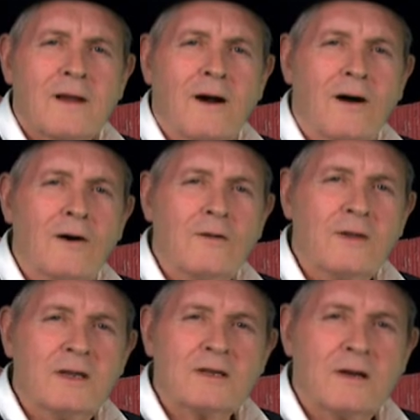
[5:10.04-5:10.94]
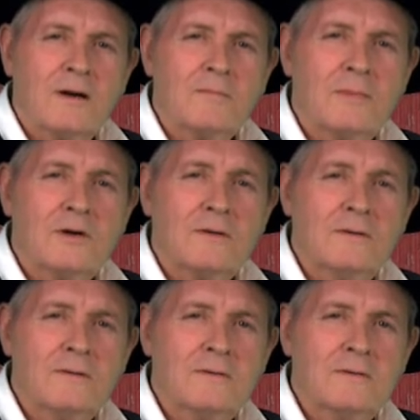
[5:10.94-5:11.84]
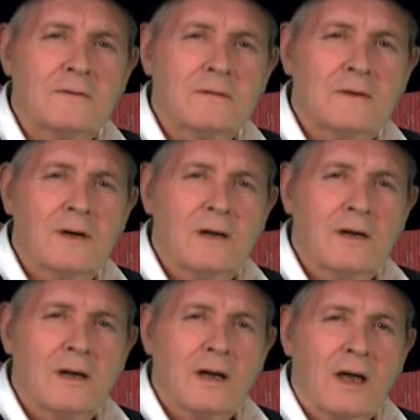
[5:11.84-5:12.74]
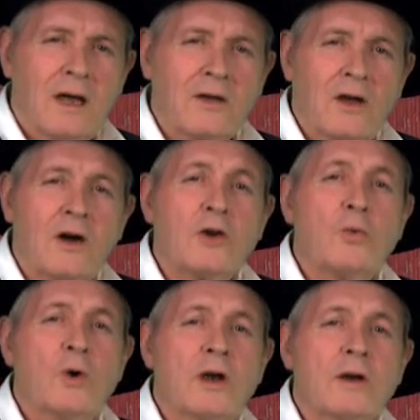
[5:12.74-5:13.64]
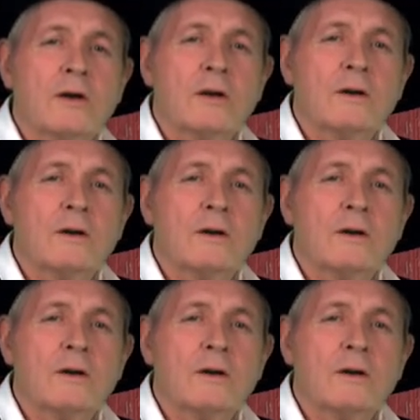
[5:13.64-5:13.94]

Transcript: all these humble and unaware